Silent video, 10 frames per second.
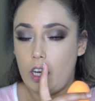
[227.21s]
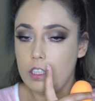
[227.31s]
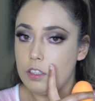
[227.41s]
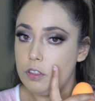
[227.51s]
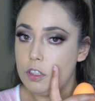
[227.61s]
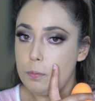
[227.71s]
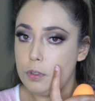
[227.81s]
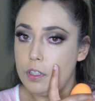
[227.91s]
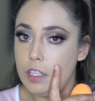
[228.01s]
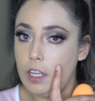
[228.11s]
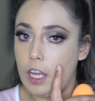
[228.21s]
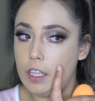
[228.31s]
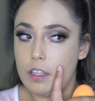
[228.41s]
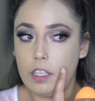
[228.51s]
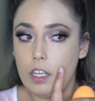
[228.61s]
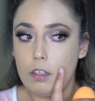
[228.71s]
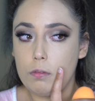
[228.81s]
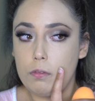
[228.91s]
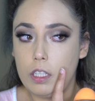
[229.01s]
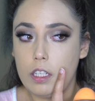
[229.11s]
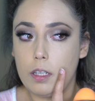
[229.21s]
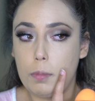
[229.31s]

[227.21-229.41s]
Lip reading: On the Huda Beauty, I think I don't need it,